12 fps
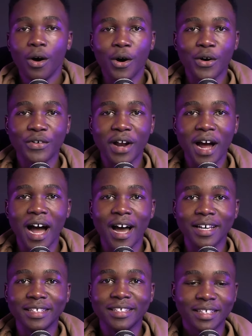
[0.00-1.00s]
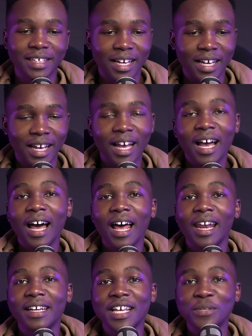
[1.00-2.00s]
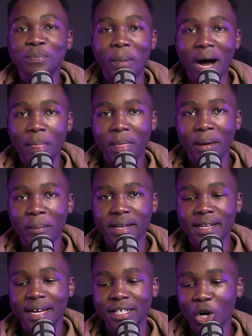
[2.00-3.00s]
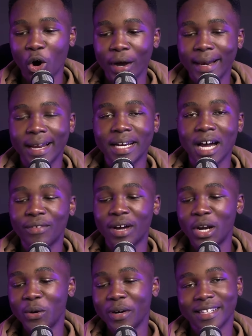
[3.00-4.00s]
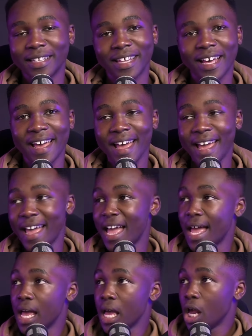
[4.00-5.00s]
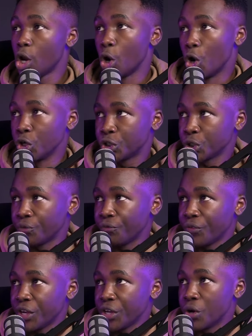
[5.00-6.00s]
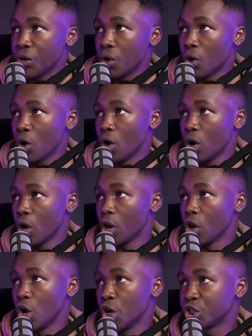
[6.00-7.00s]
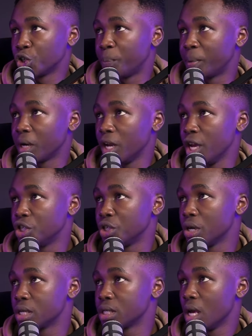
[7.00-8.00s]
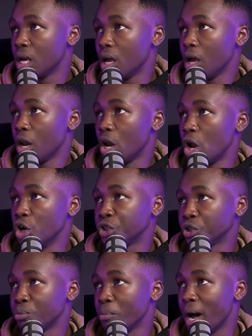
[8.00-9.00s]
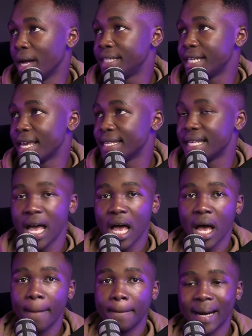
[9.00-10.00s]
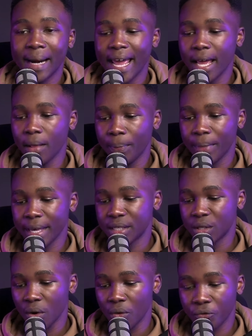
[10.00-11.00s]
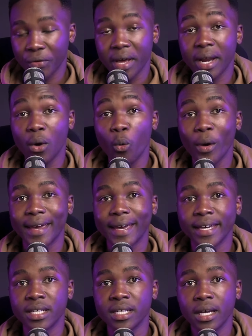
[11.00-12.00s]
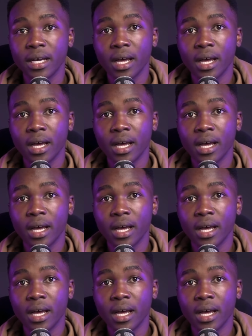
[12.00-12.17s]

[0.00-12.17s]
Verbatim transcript: All right. Let us burn the midnight oil and have a look at the long shot video, long shot predictions, long shot matches playing this very weekend.